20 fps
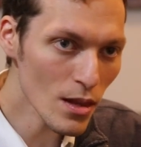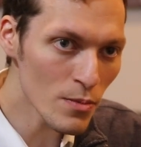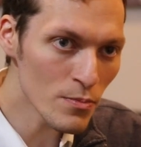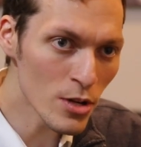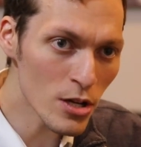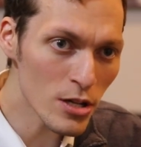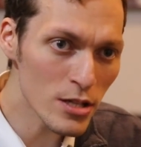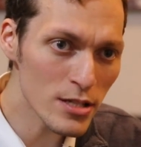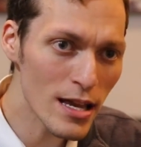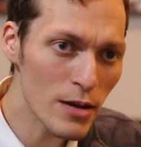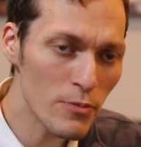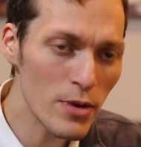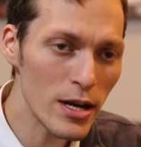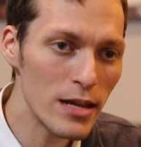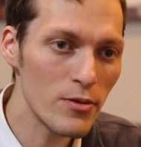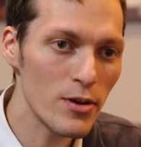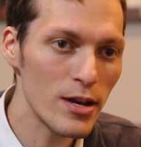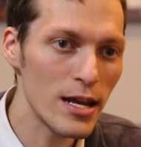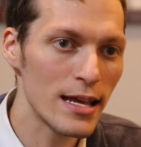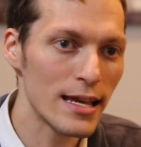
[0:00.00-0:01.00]
Because then when
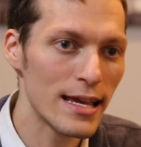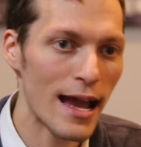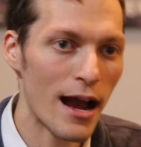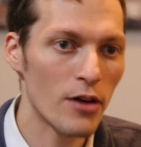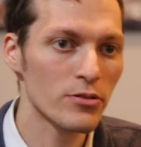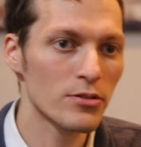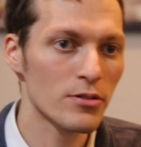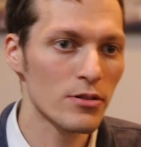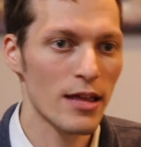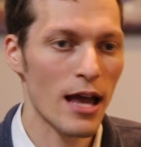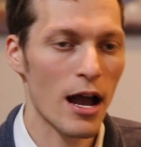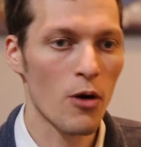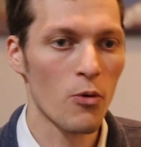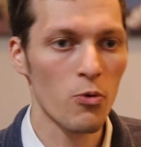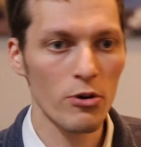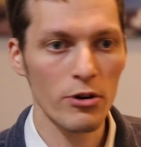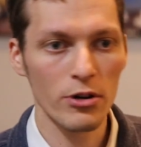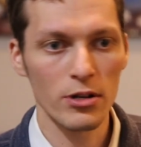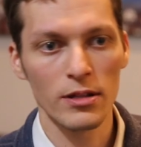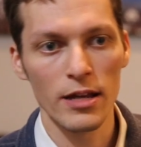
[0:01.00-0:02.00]
you encounter that
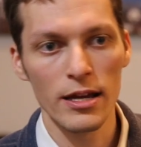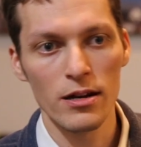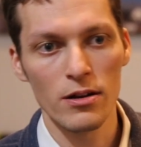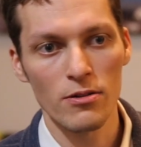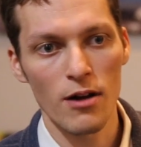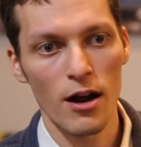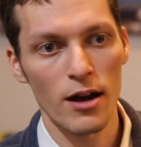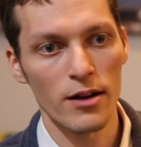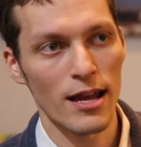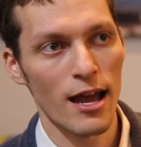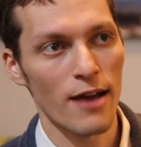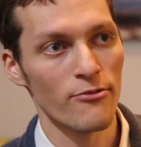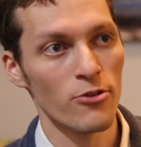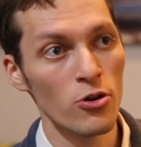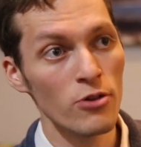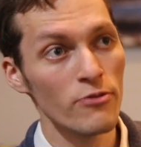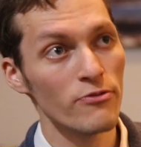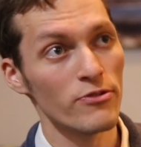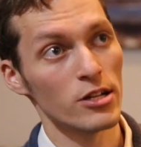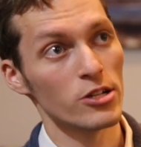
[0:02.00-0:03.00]
word later on, you have
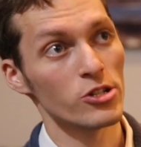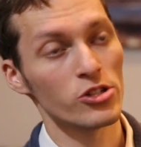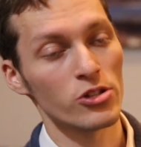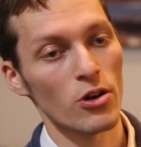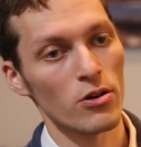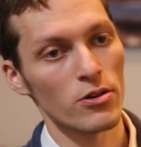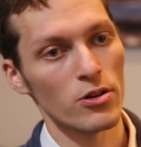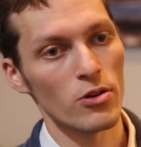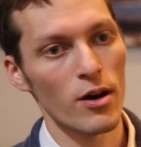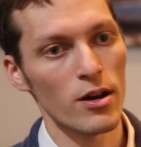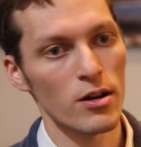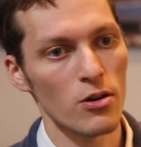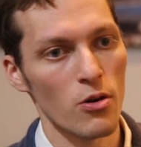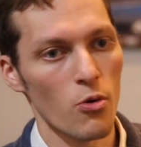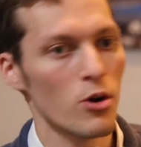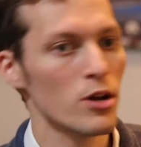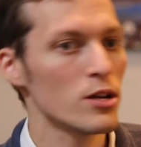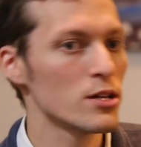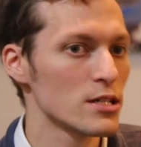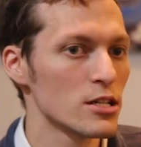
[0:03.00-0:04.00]
Hu V'ishto. You want to know
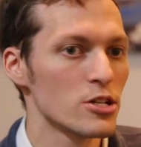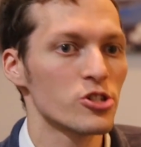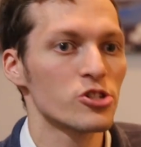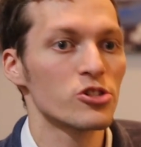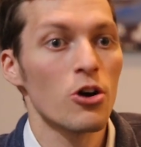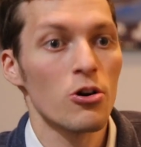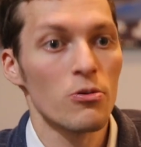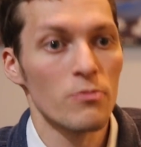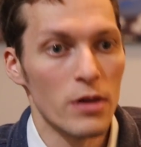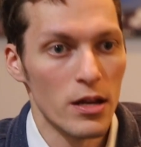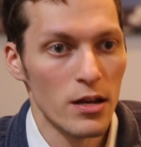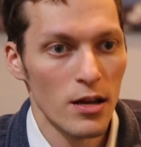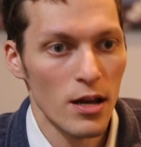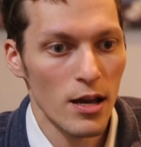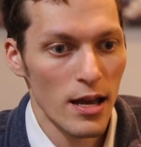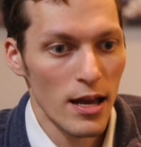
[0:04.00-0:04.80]
what does Ishto mean?